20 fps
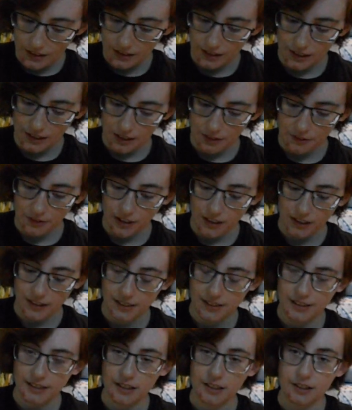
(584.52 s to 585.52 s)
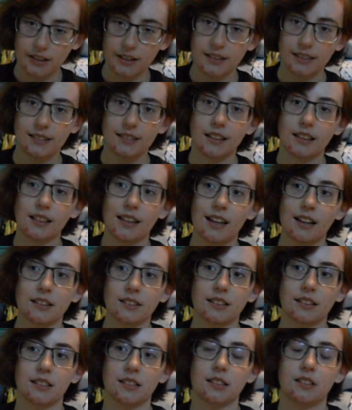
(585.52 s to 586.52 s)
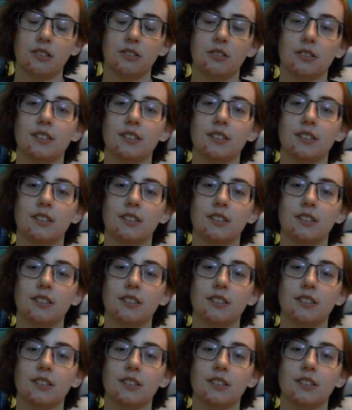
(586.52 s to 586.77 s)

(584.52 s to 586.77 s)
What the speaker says: The Nelvana series allows us to